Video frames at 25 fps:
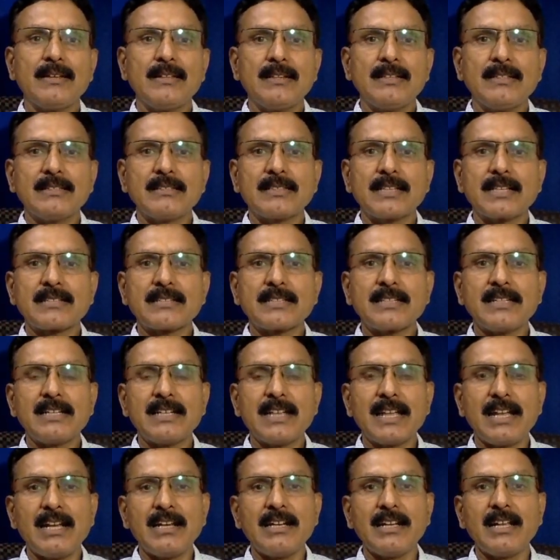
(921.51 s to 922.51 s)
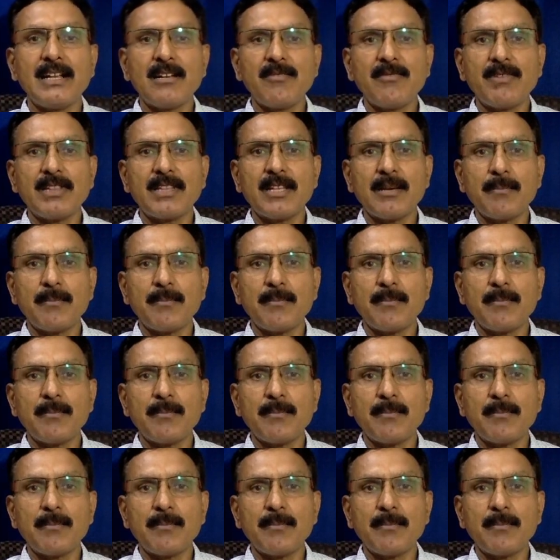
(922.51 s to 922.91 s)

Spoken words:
Section 10 deal with the